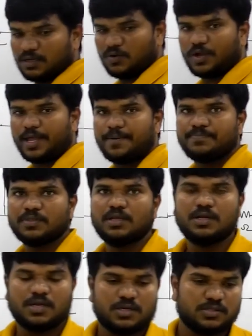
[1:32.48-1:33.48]
Okay,
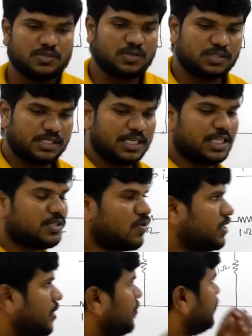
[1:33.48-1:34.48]
so see this
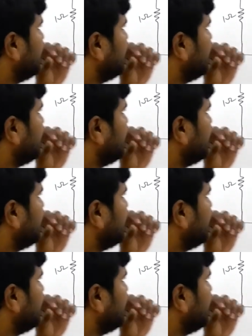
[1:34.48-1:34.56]
question.